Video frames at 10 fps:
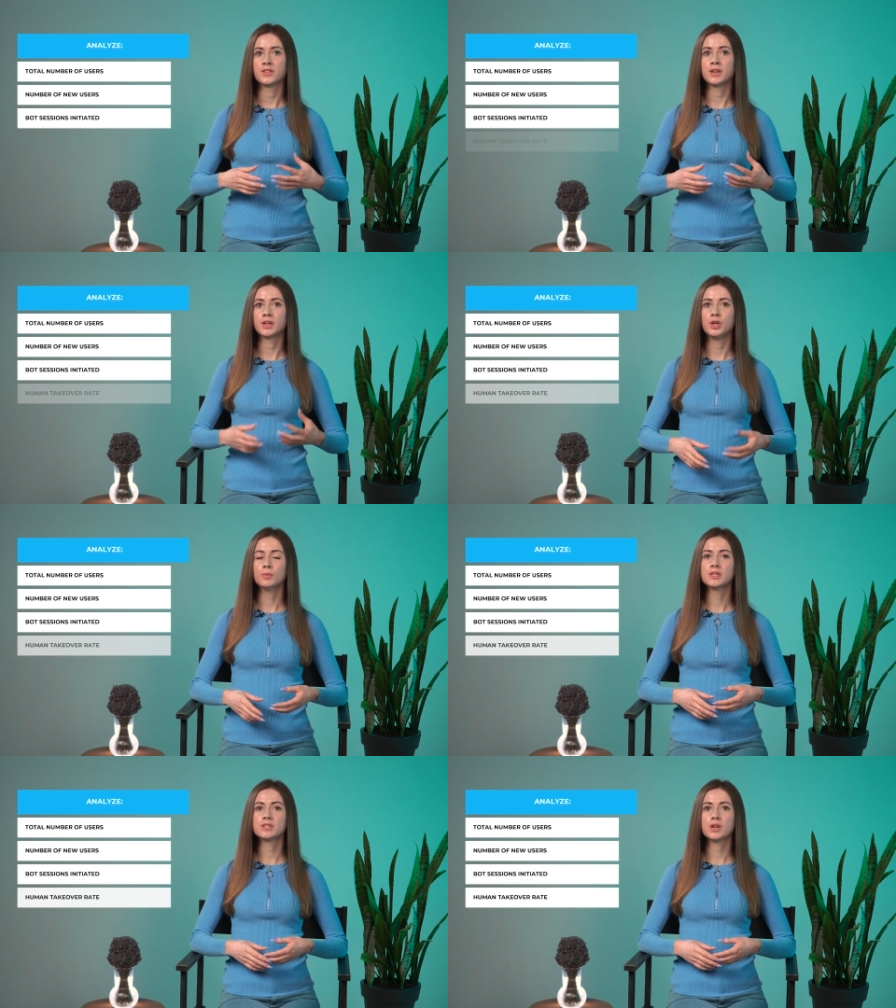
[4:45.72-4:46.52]
The
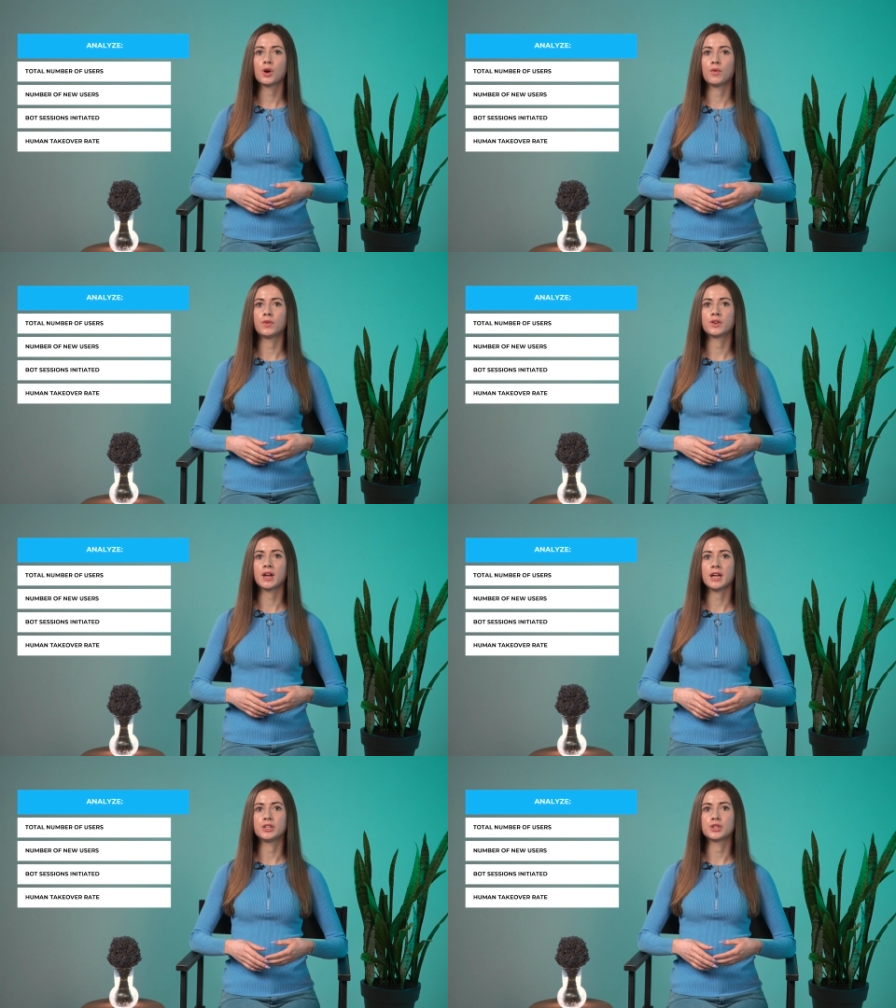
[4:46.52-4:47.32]
human takeover
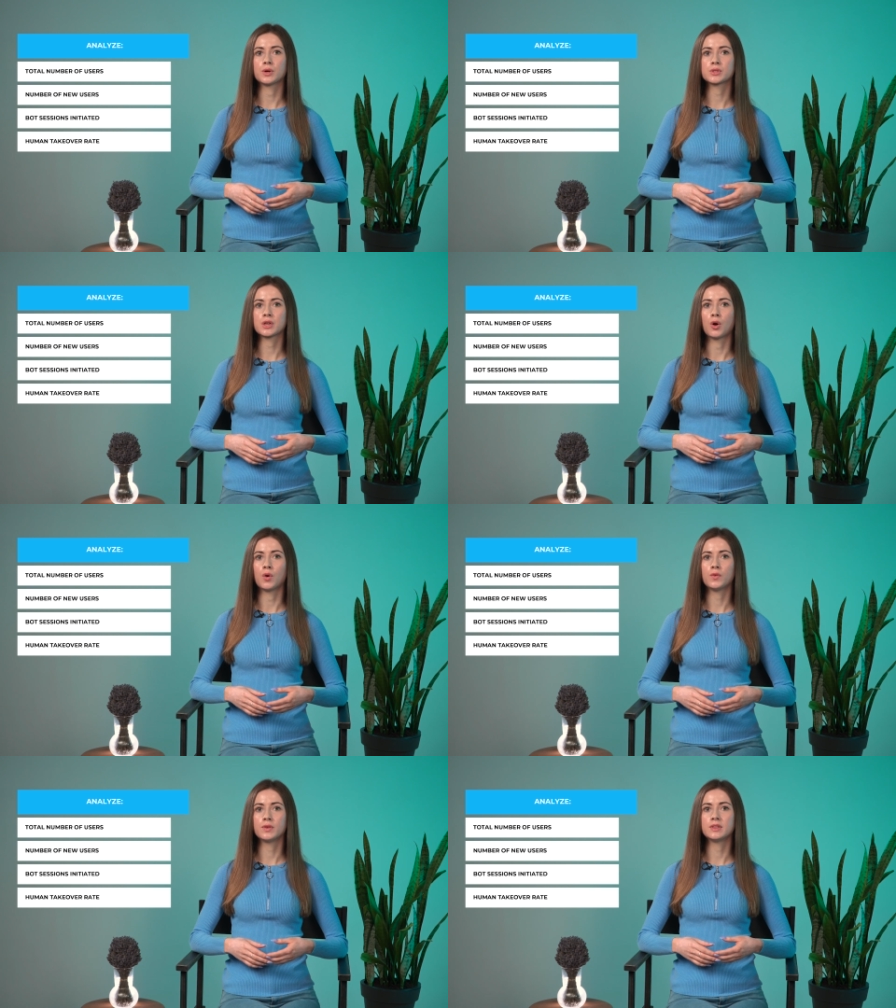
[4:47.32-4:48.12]
rate shows how
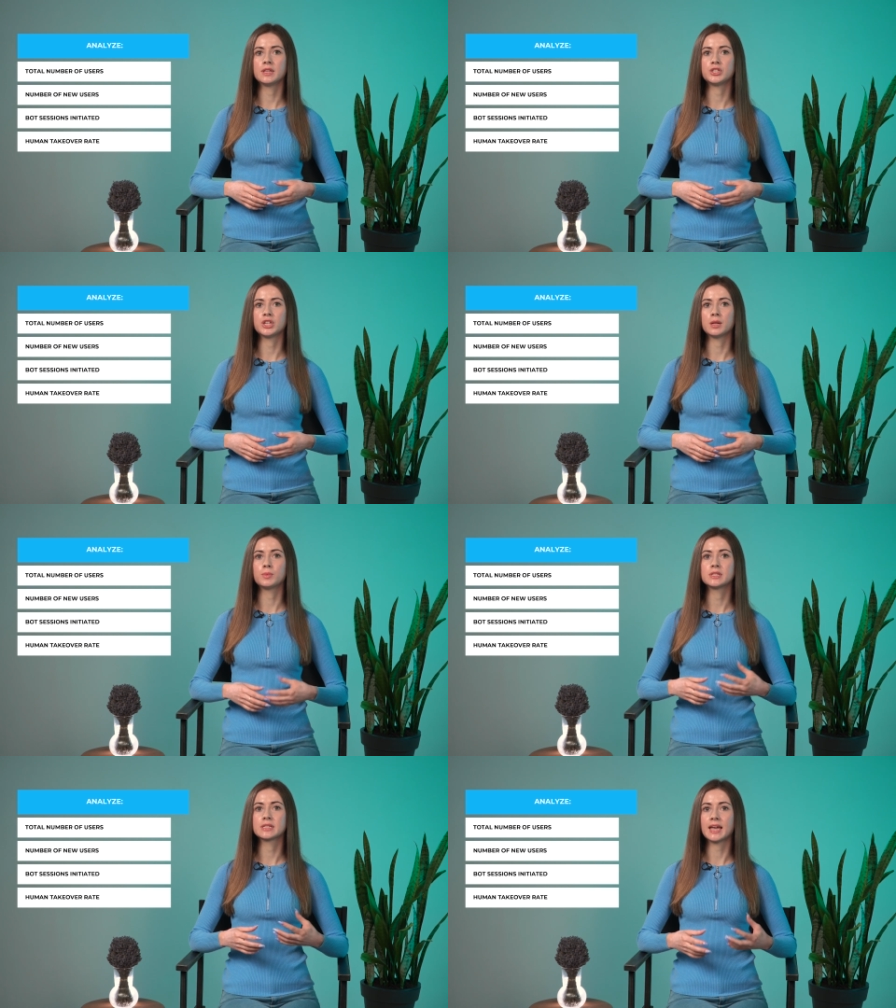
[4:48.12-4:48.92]
often the
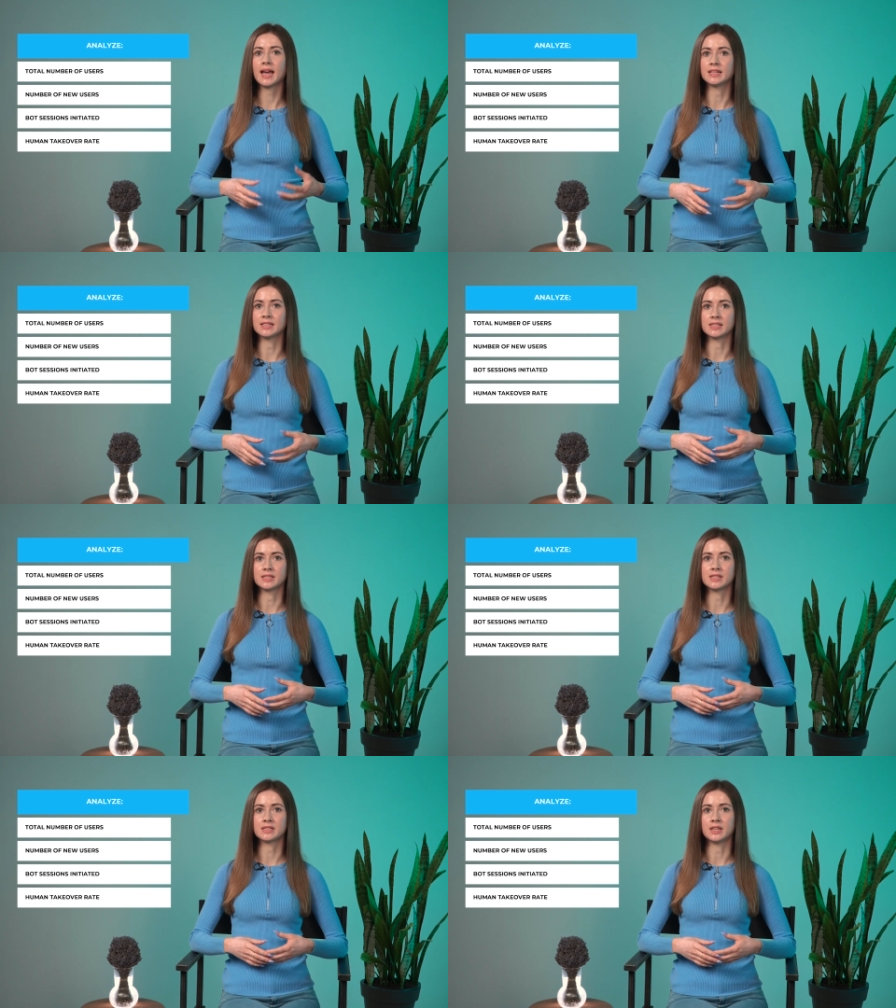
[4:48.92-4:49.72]
chatbot cannot
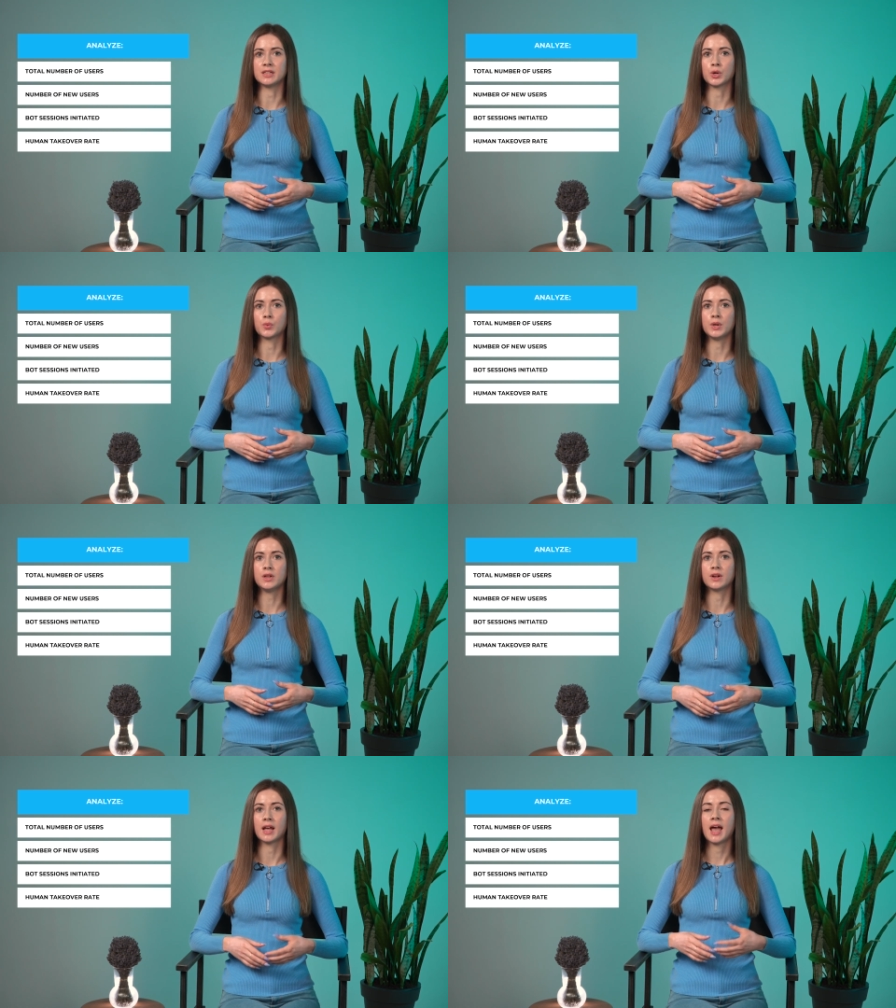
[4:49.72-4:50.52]
understand the
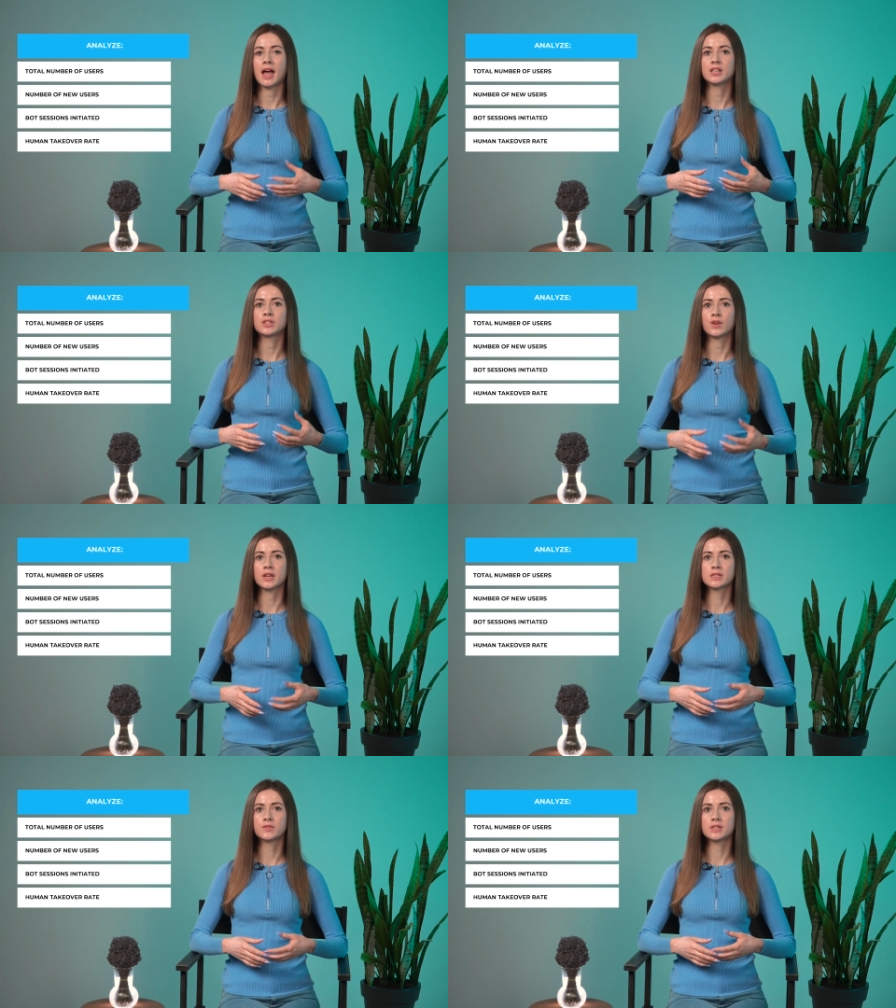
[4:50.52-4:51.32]
query and
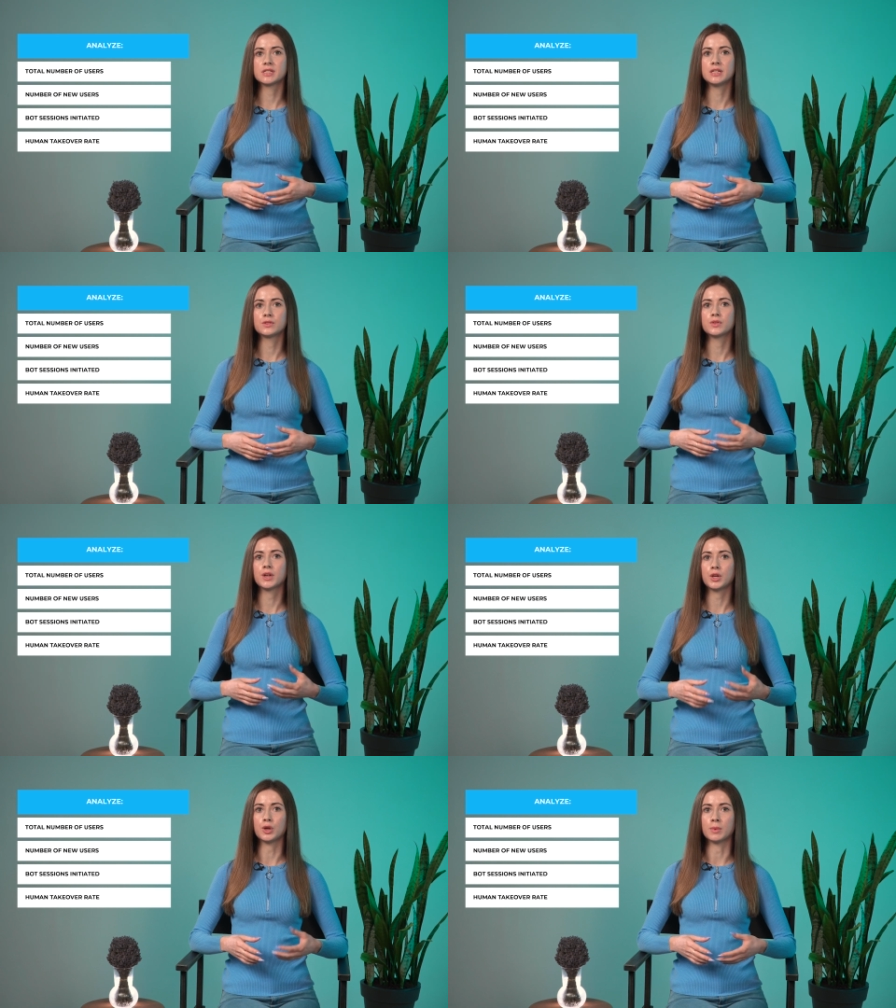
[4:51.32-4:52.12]
transfers it to
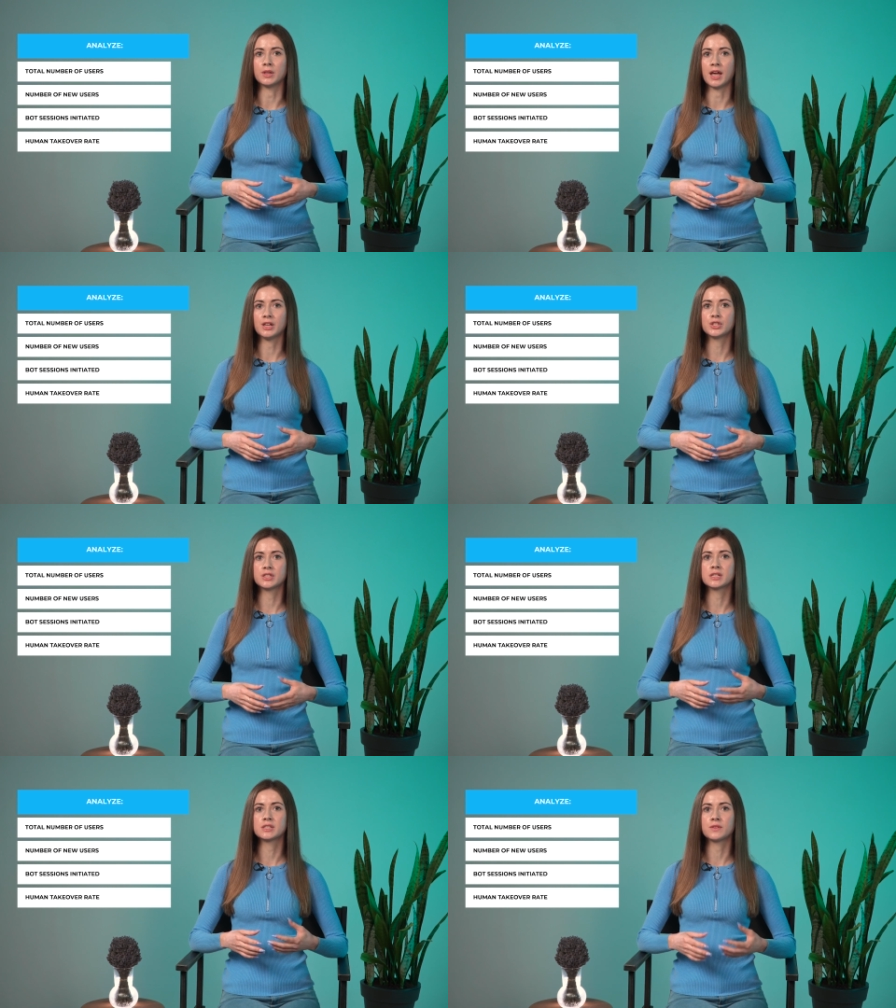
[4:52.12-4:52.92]
the human
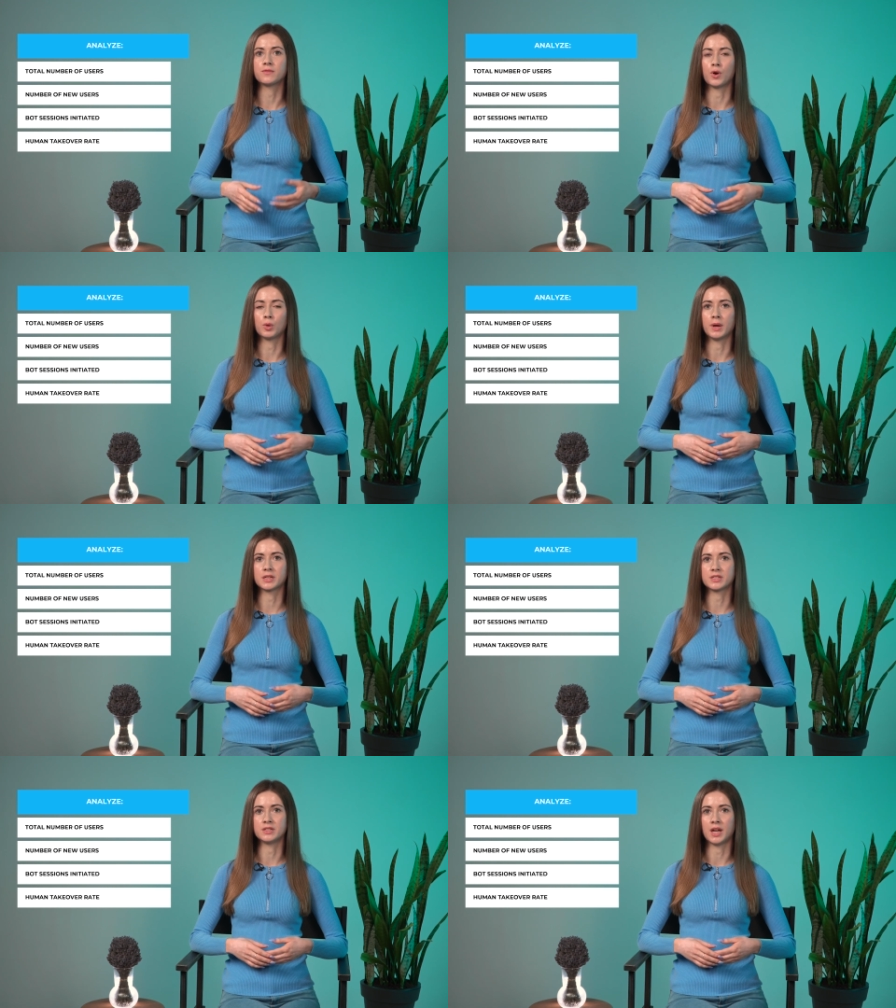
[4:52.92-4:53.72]
agent as a
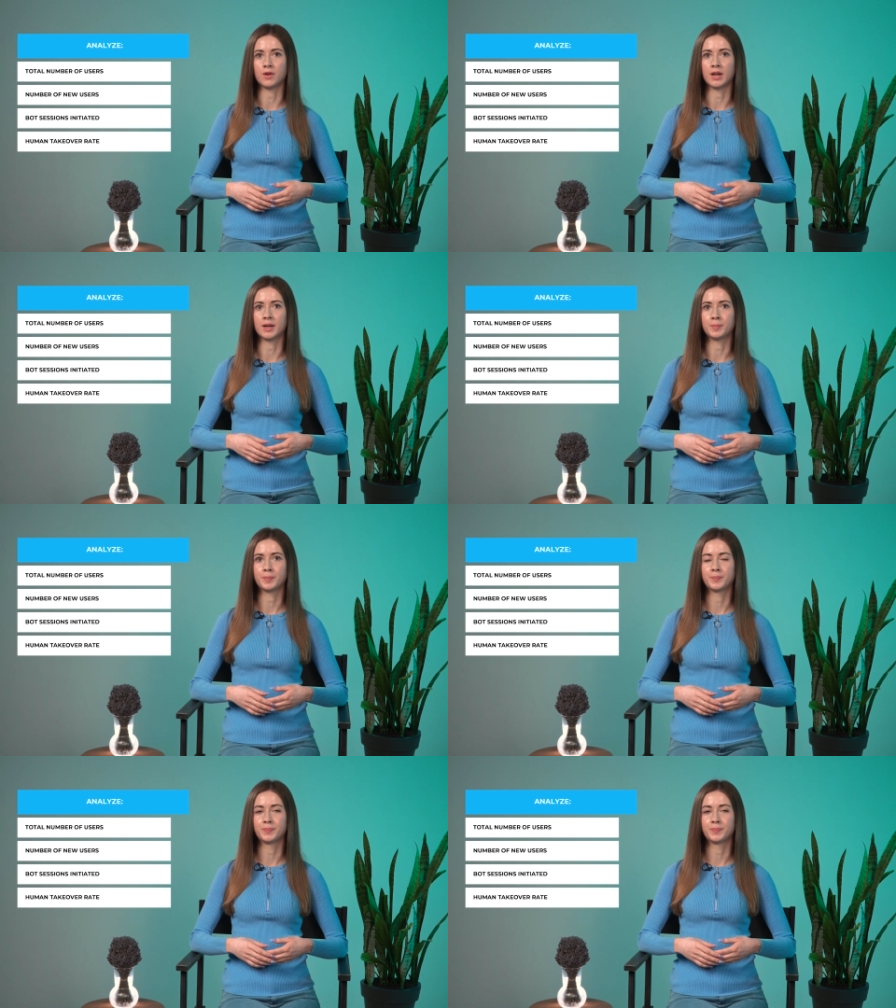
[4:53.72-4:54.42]
fallback scenario.